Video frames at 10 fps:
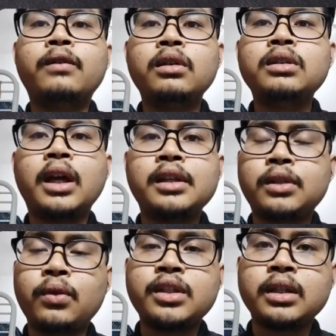For
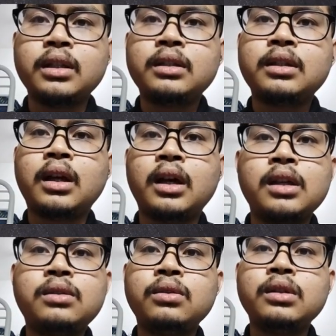next questions,
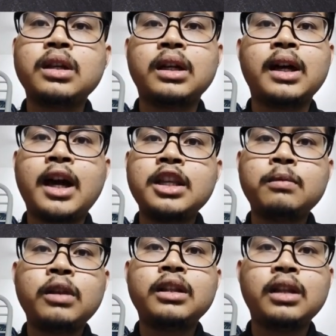I choose a high
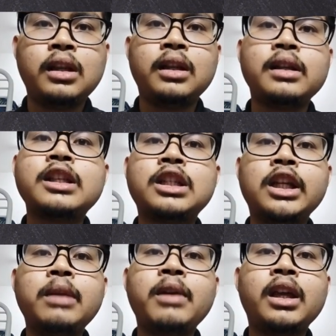speed turning,
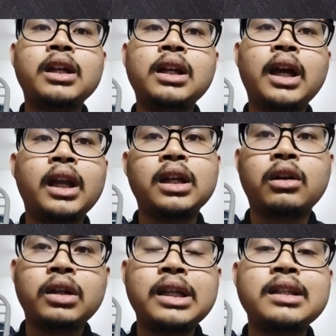slip angle and the
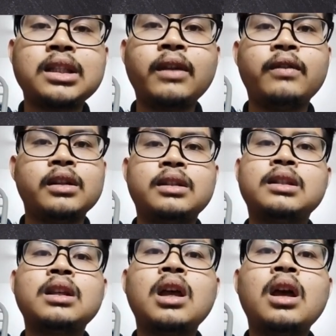cornering
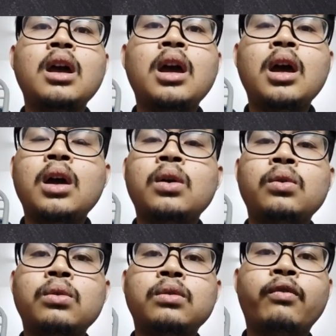stiffness.
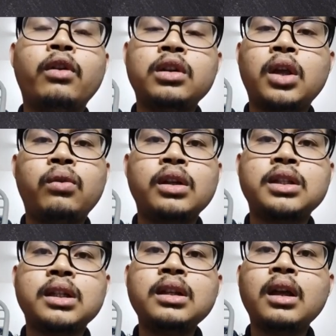For the
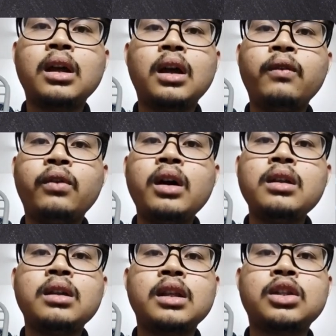equation,
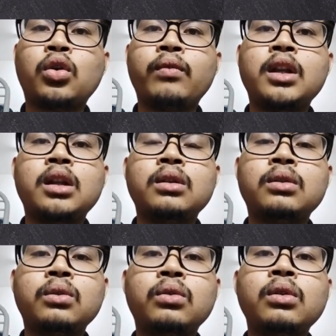Fy is
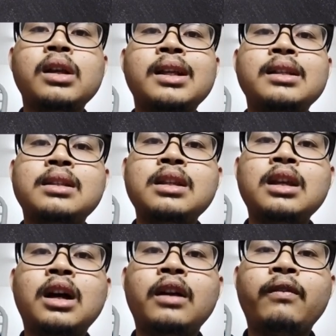equivalent to
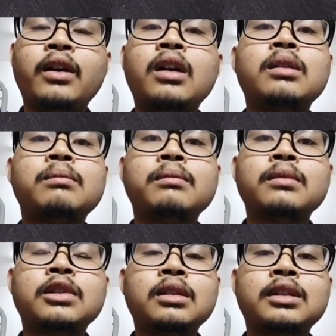C alpha
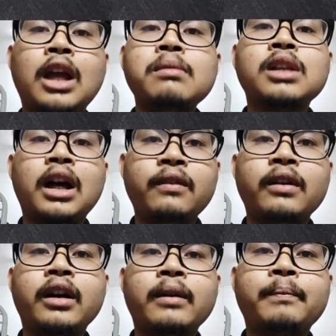times
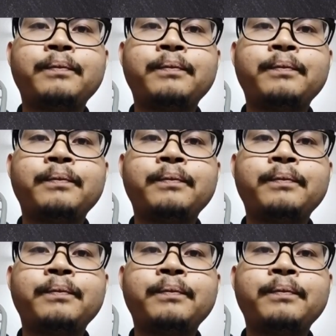alpha.